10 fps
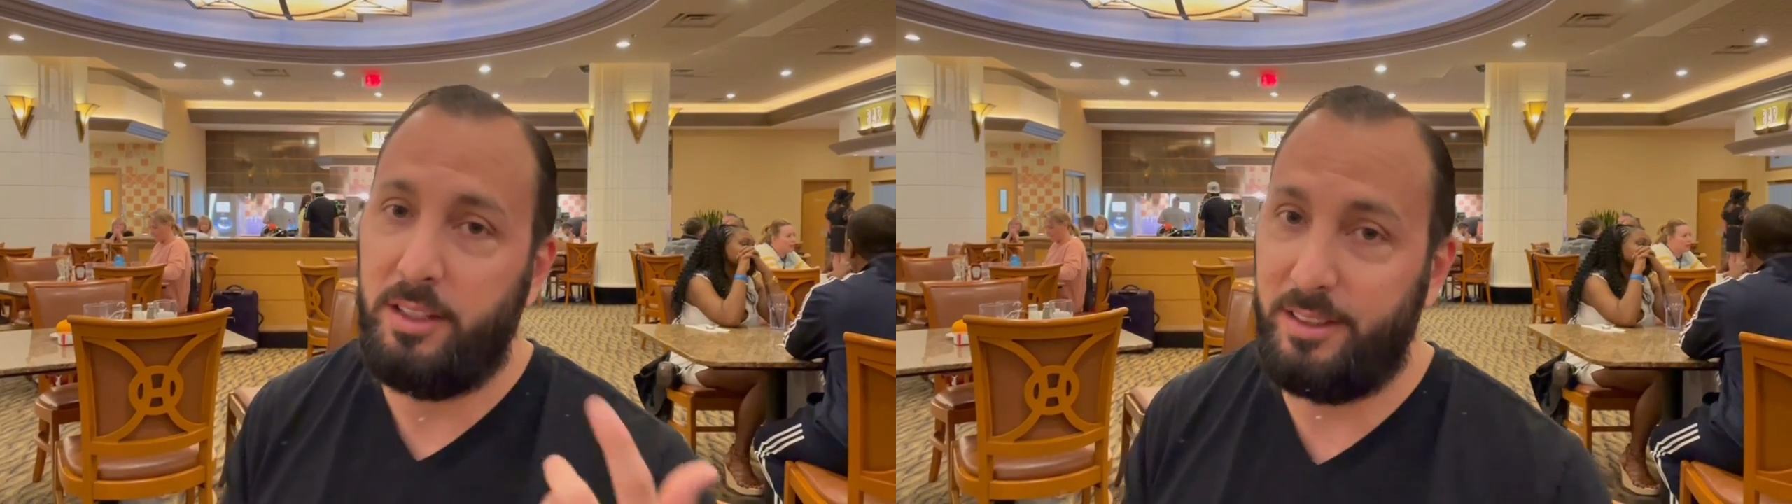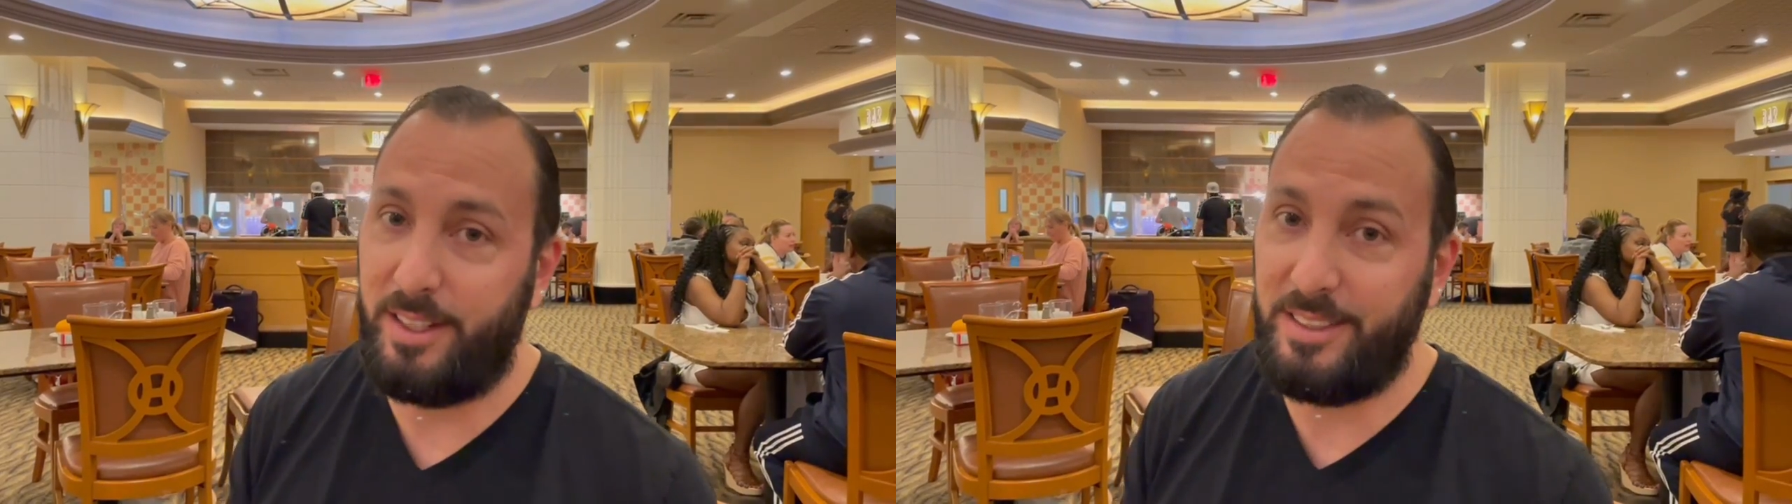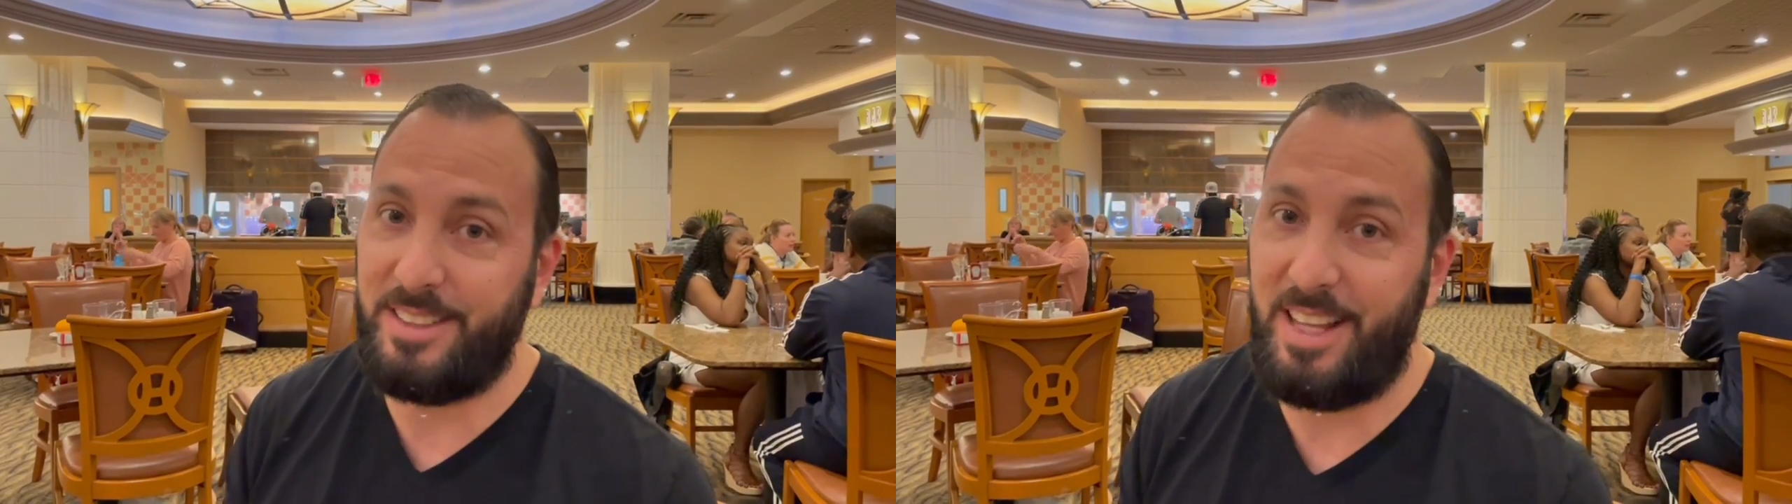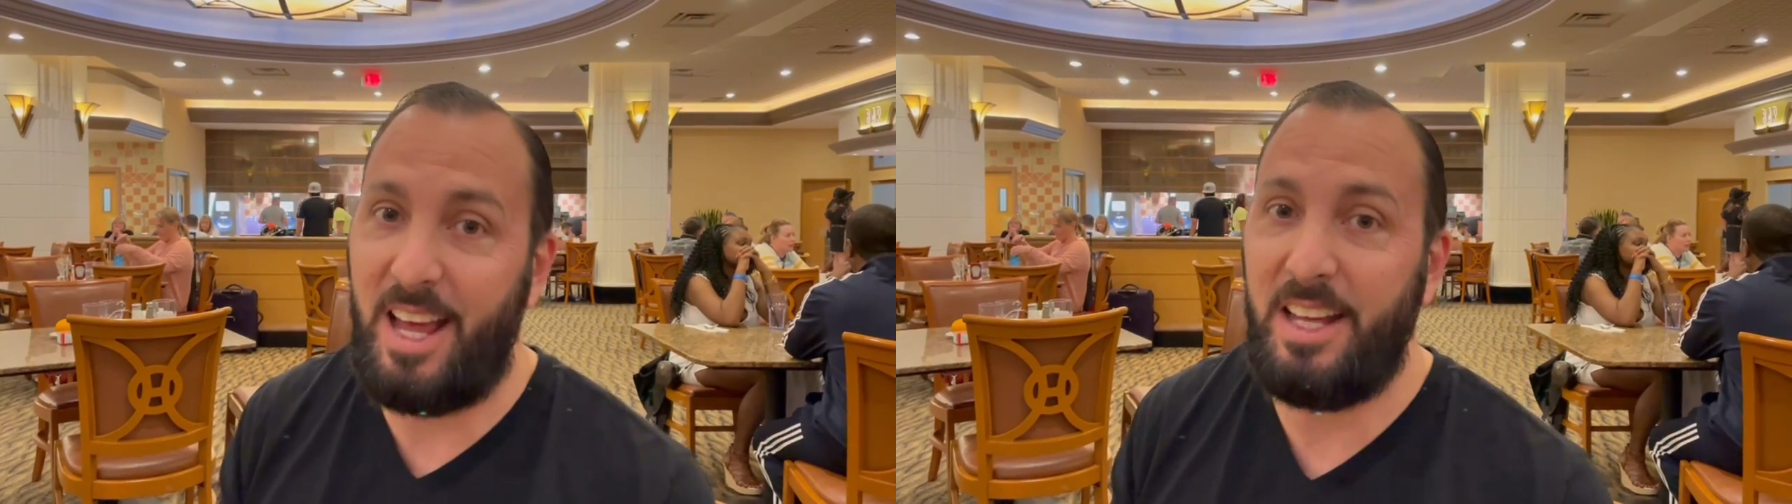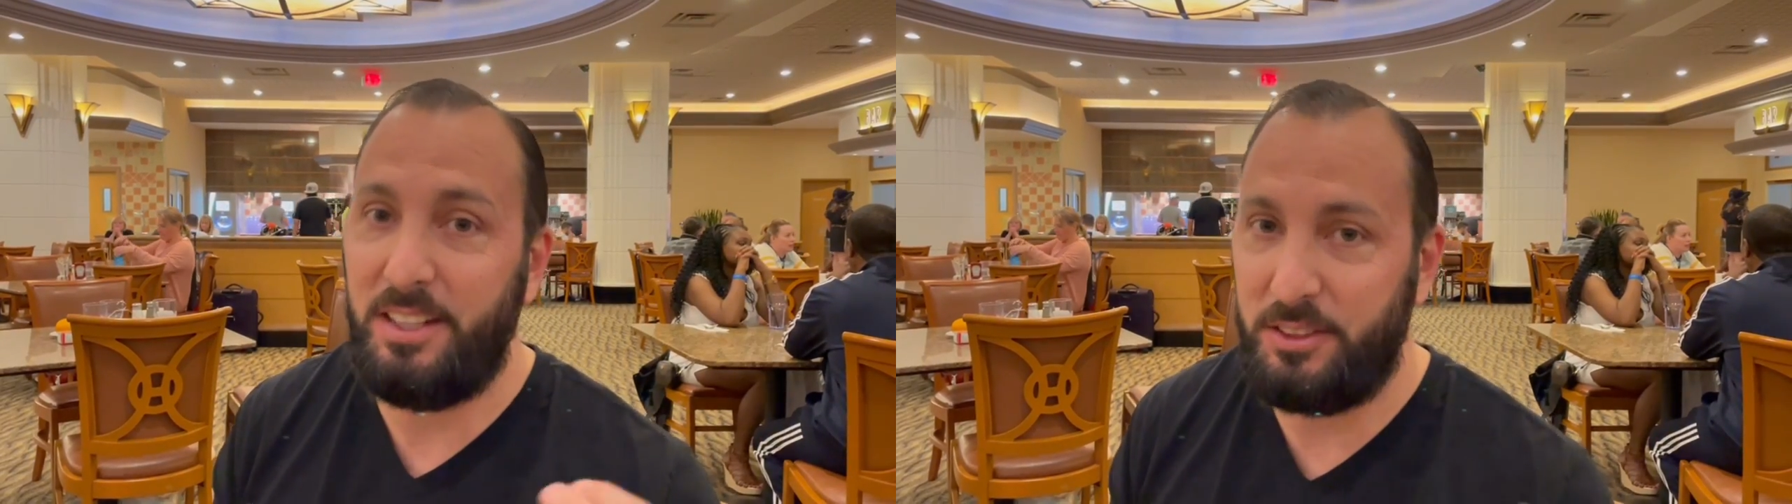look into
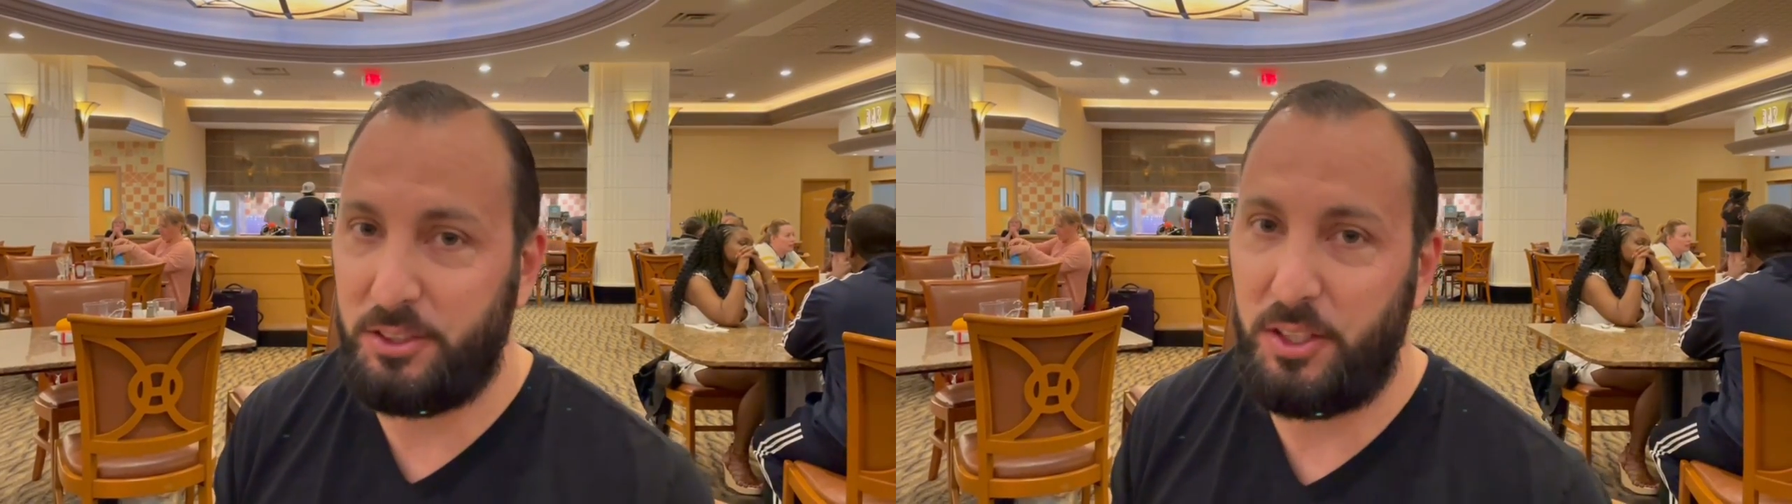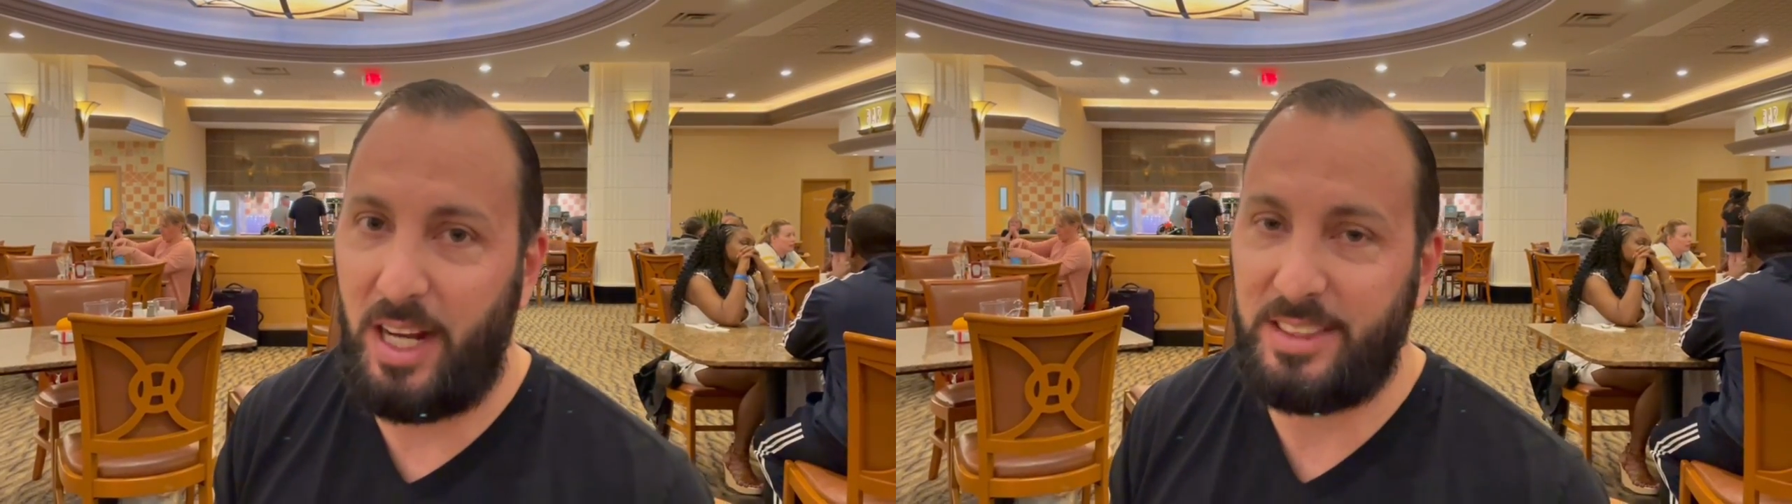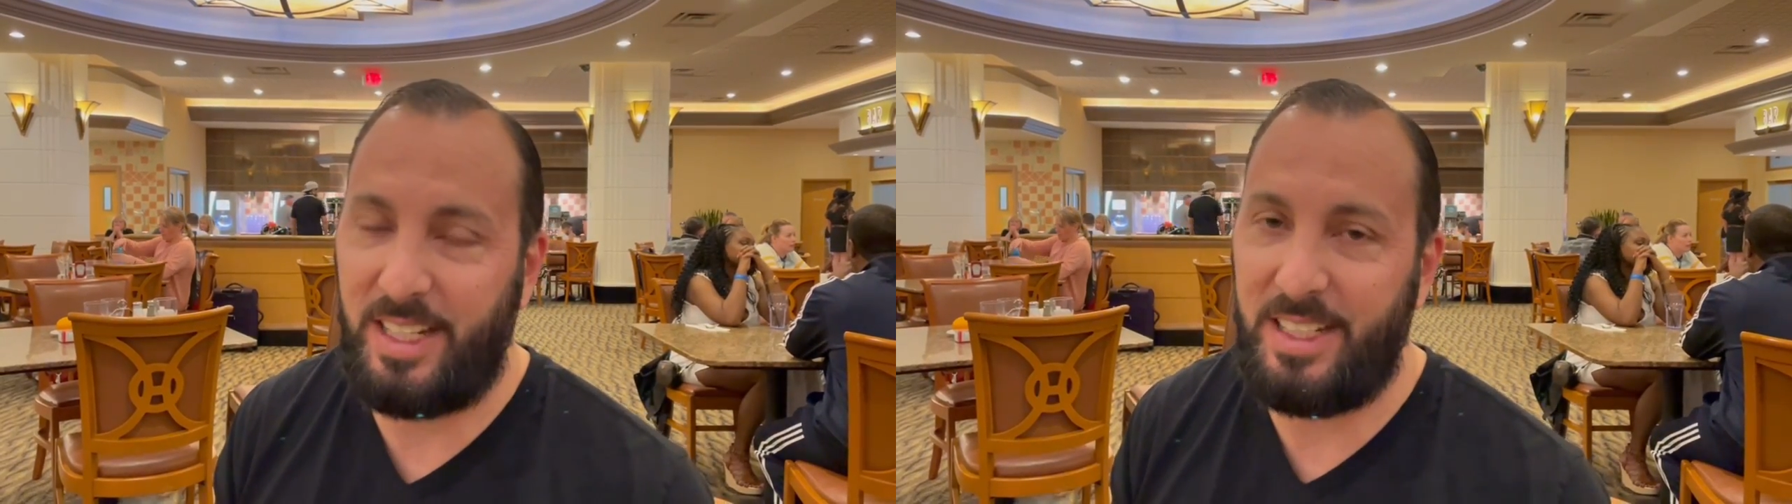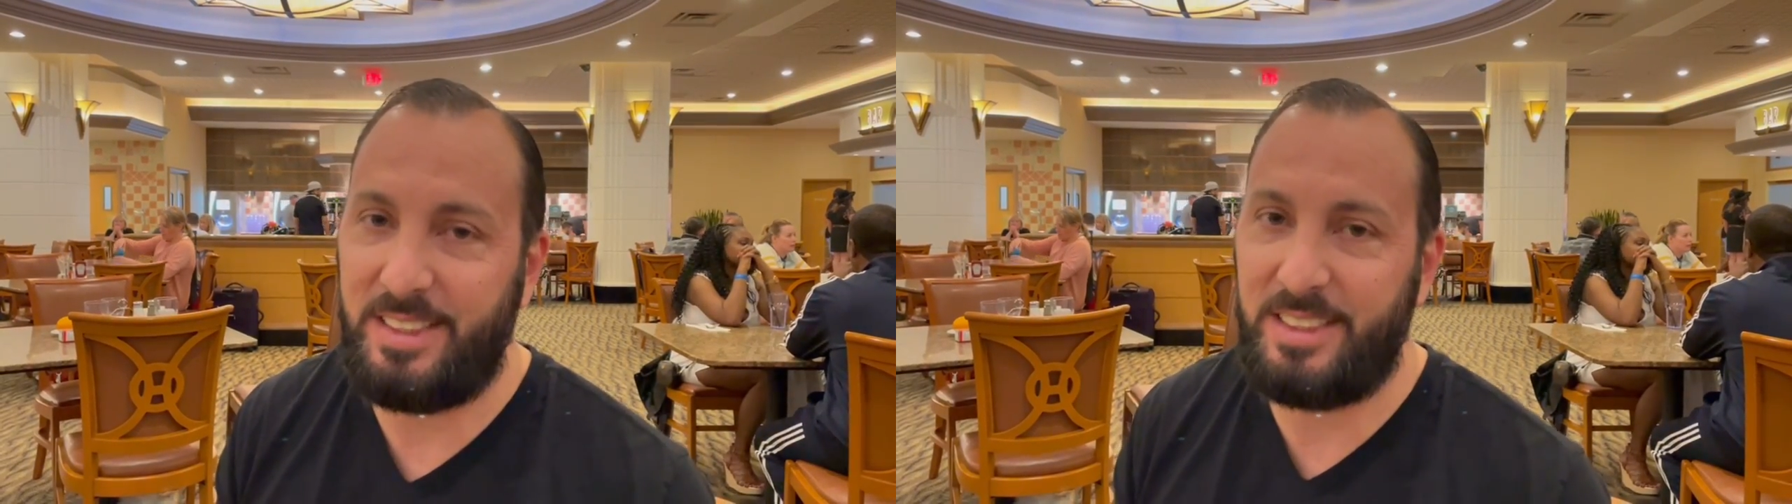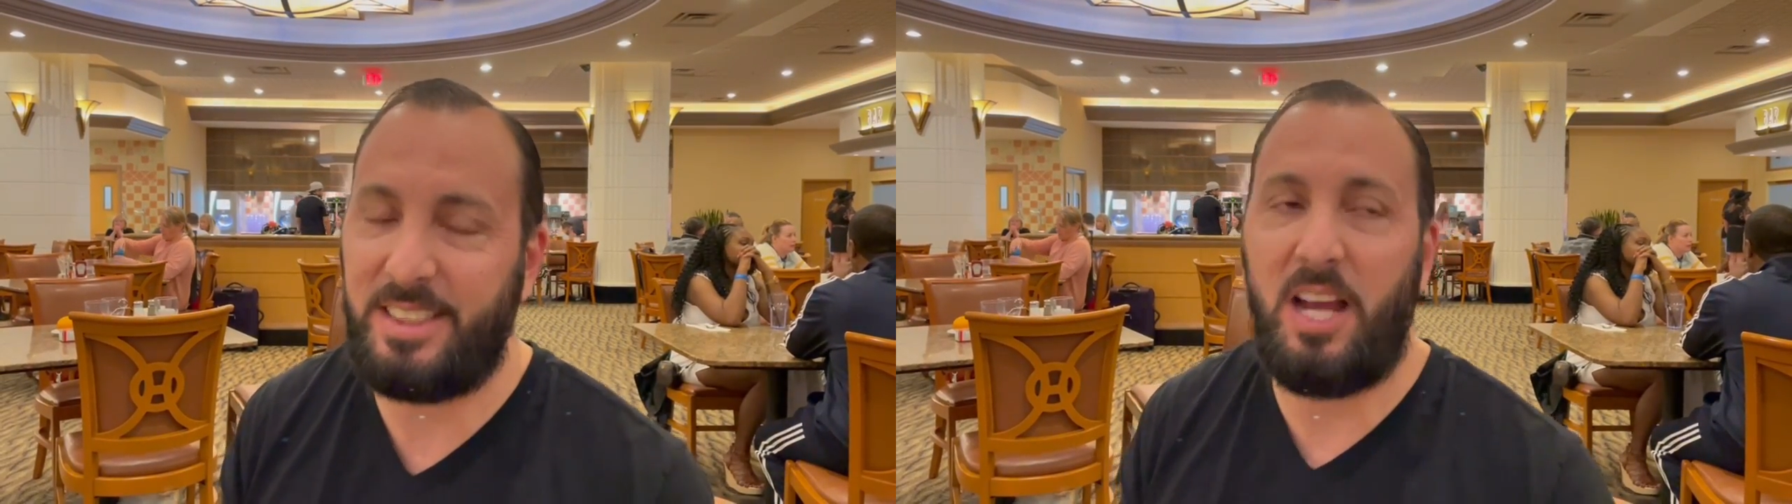that so you guys can get a
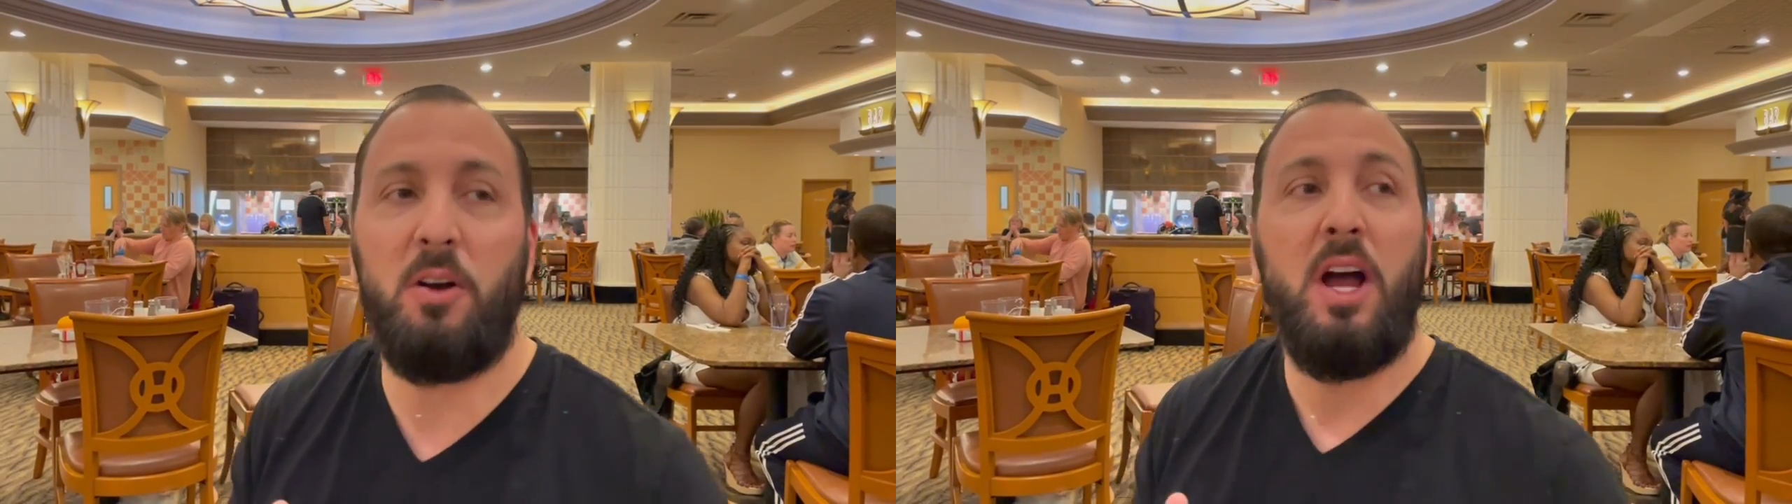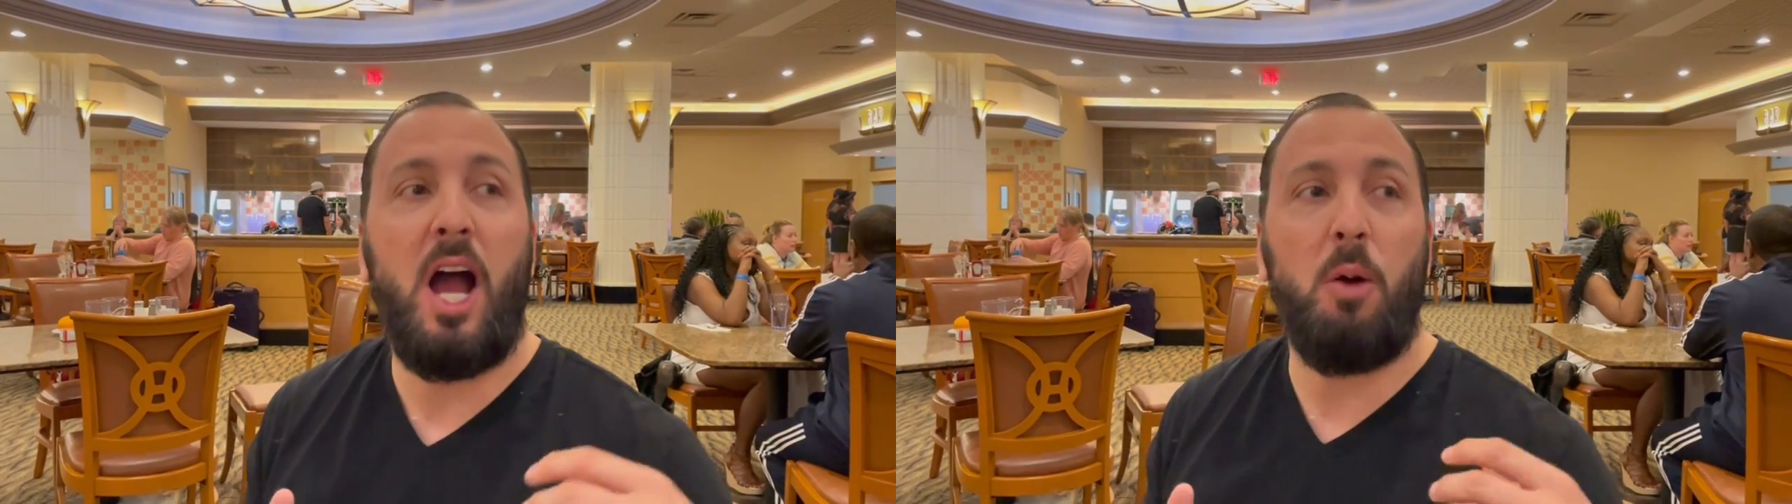discount.